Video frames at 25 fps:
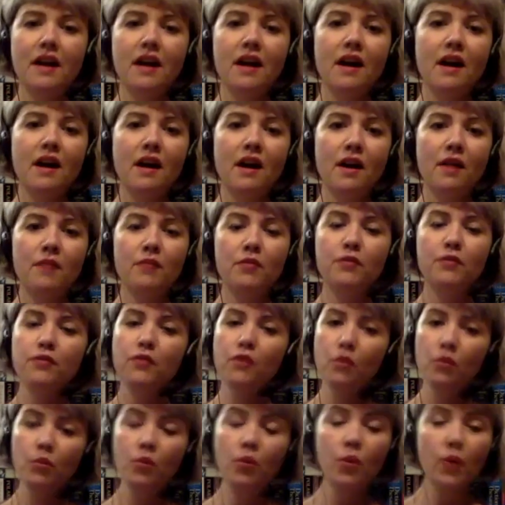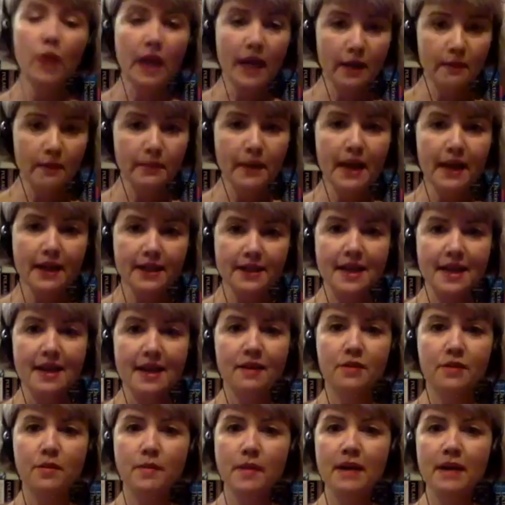uh, before walking back
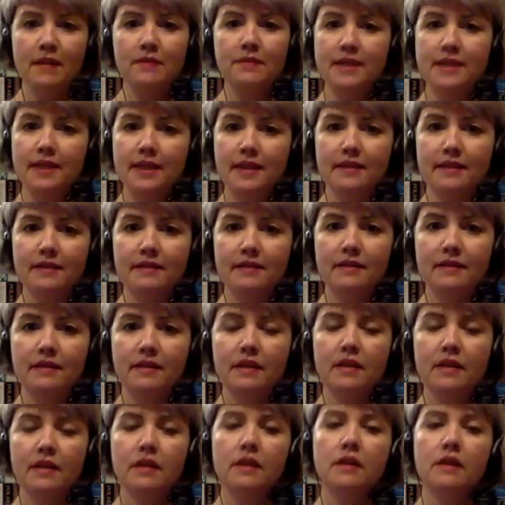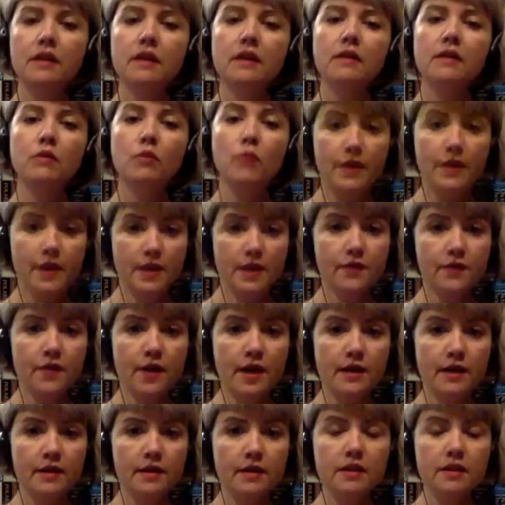down the mountain, with his
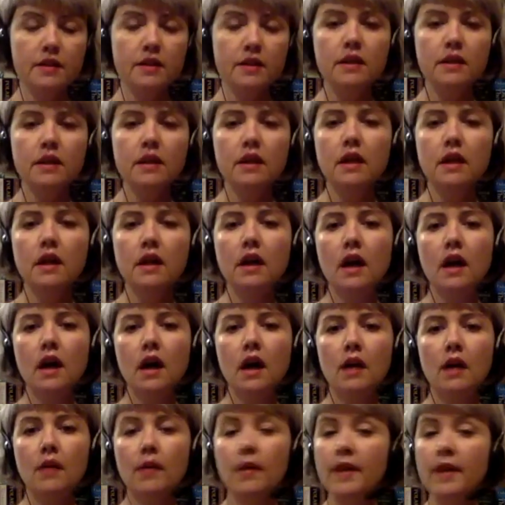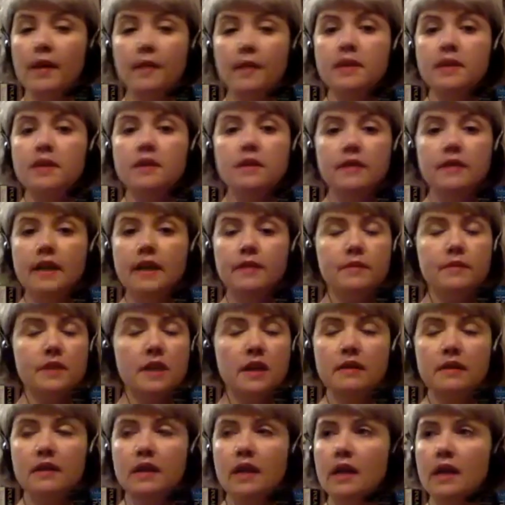friend. Um, and they'd been they'd
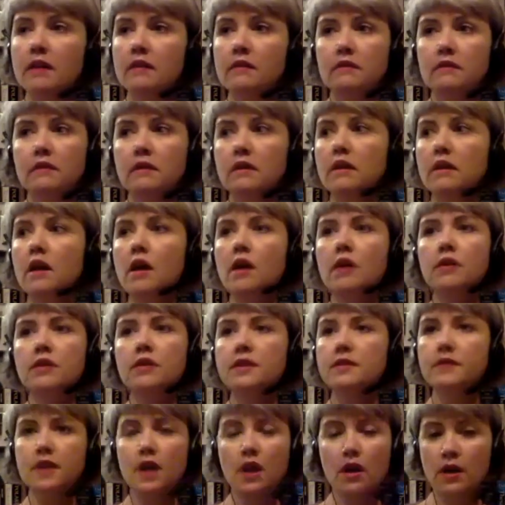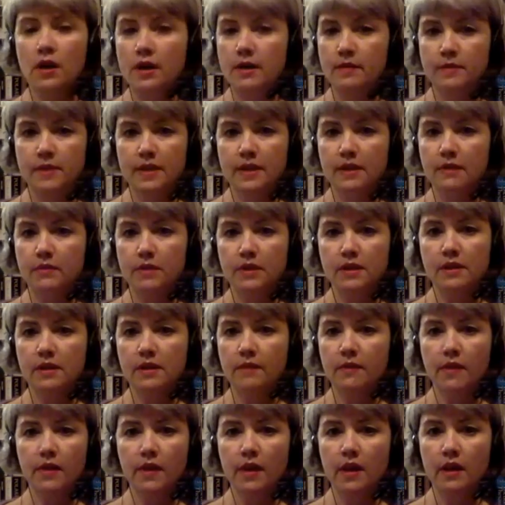done that loads of times. It was
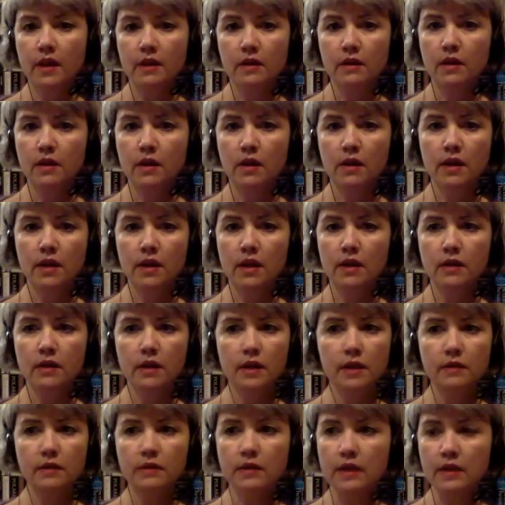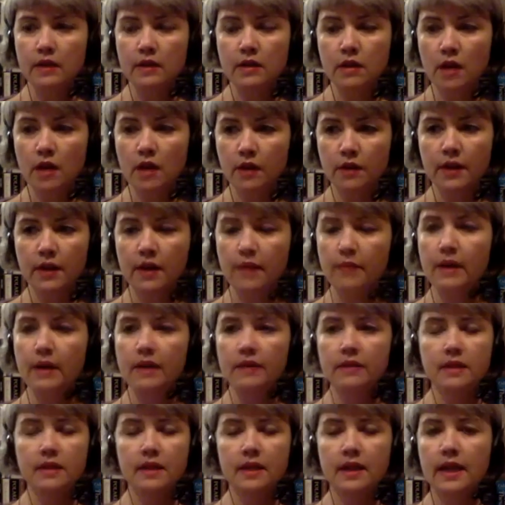something you know they they'd known that
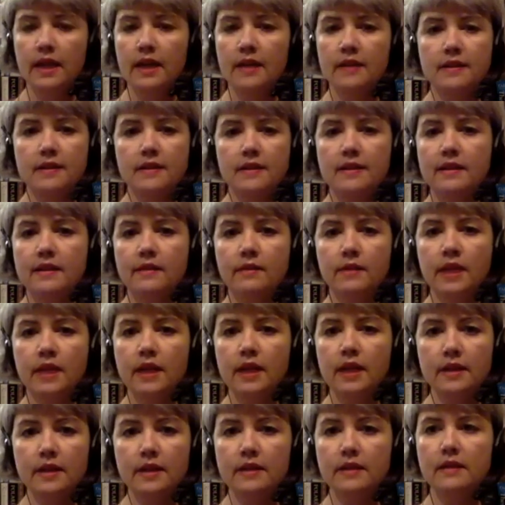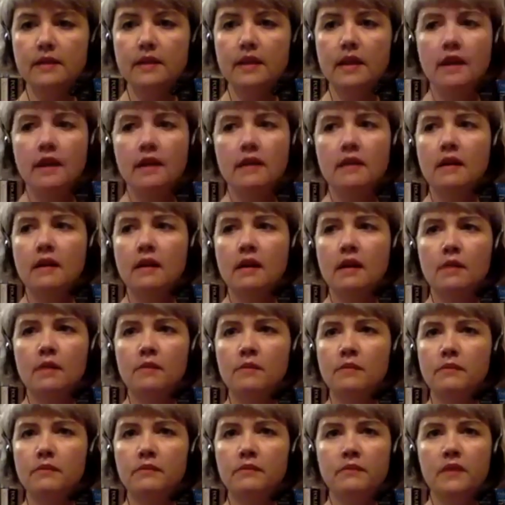mountain again since they were kids and
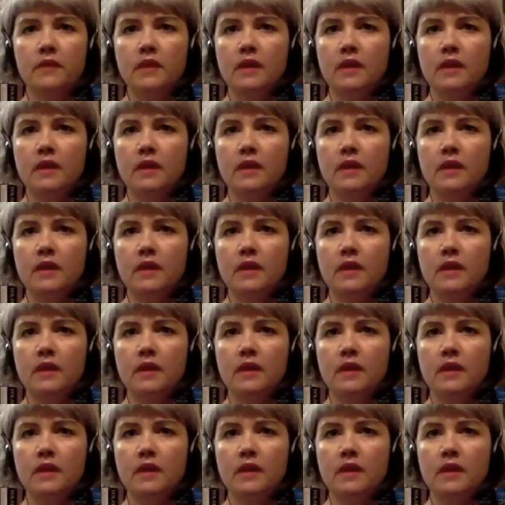um,